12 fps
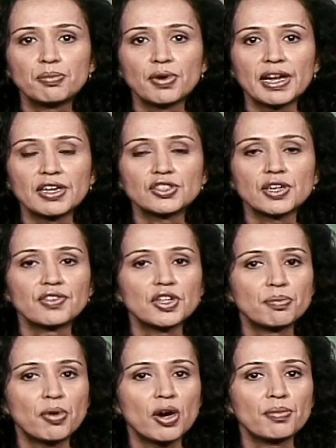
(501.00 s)
Branch of the
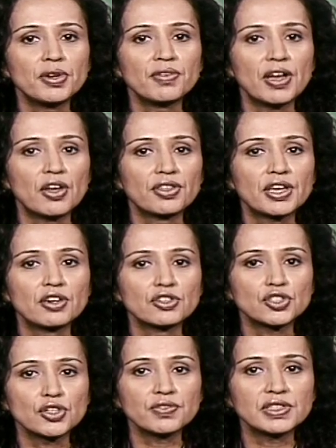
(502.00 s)
Department of Healthcare
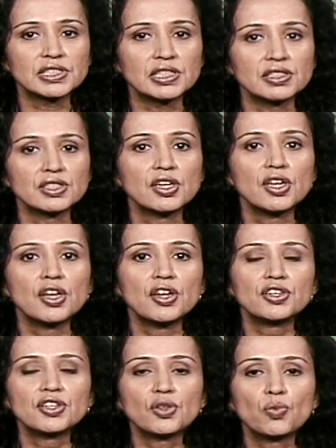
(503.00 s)
Services
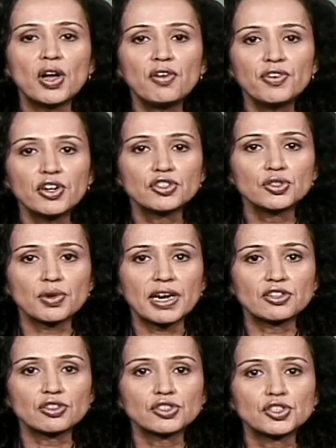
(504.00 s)
to the welfare
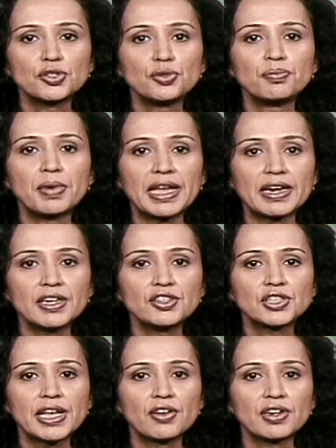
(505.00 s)
directors who
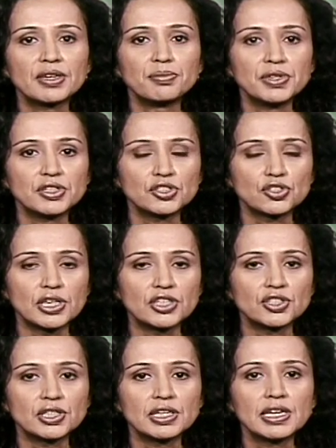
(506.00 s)
manage county
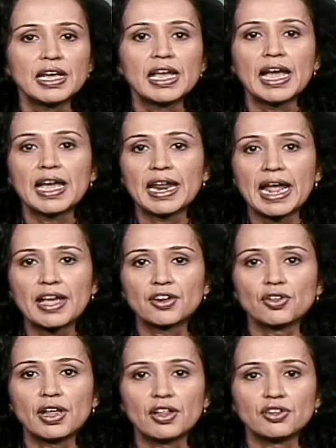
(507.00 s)
administration and
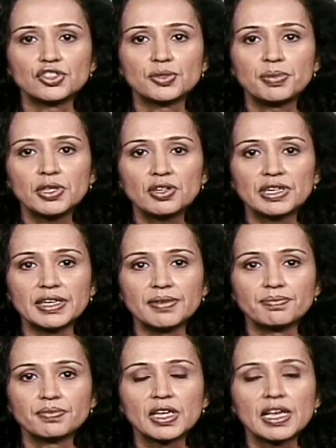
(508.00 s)
handle eligibility.
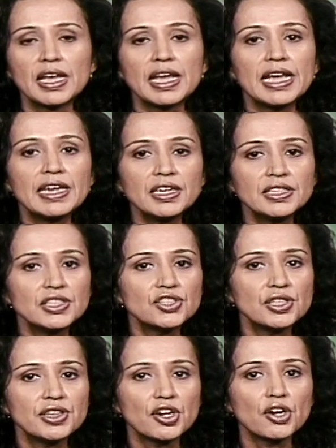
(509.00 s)
In
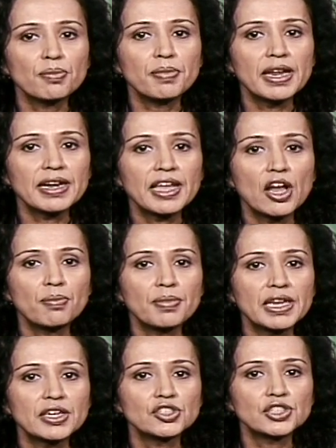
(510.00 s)
addition, there are Medi-Cal
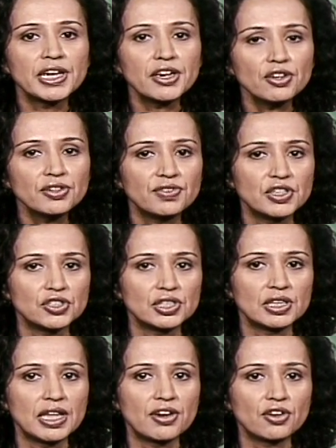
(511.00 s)
Managed Care
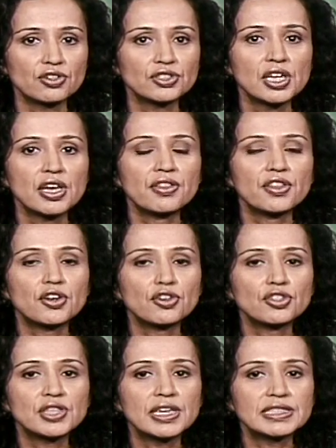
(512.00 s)
Division letters that are
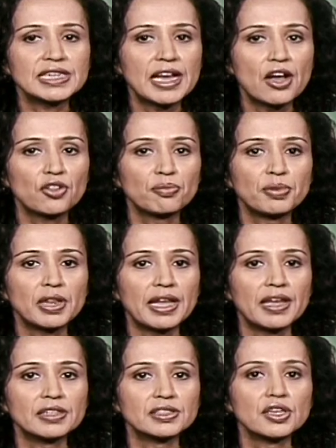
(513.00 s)
sent to health
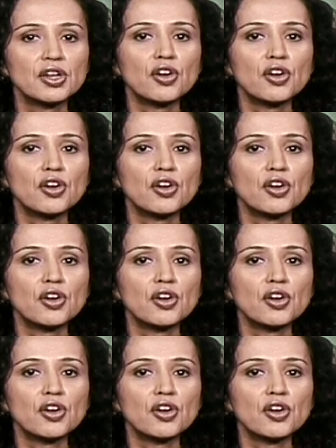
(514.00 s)
plans